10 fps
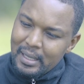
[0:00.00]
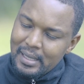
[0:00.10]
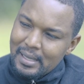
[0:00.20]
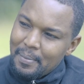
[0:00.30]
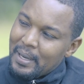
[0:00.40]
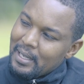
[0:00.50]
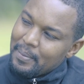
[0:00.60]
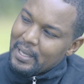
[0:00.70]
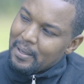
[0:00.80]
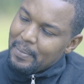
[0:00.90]

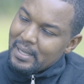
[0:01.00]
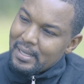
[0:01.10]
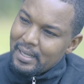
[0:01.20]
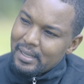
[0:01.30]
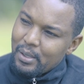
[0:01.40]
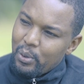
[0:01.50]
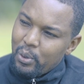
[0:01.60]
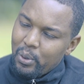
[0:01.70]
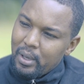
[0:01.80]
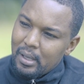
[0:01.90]
money-making business
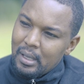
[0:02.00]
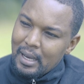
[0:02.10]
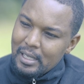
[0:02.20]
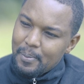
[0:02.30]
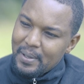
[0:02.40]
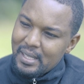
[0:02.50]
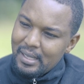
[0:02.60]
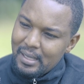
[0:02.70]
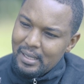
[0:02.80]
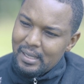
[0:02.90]
as per
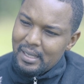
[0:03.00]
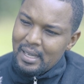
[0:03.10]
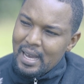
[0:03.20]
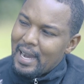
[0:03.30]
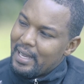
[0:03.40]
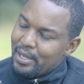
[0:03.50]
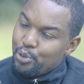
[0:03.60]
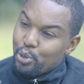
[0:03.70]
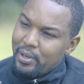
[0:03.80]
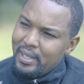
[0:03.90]
se. I
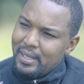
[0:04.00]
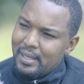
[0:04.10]
enjoy.